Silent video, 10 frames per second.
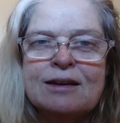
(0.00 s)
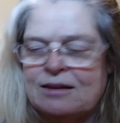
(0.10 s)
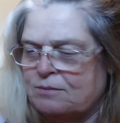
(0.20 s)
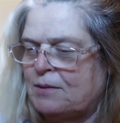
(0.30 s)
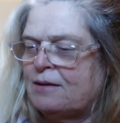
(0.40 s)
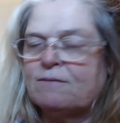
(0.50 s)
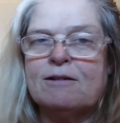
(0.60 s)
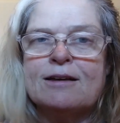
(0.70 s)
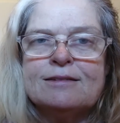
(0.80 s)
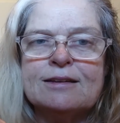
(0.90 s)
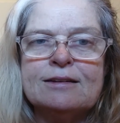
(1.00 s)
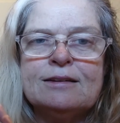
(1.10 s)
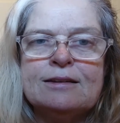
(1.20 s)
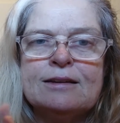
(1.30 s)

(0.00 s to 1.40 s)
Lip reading: He's made of resin.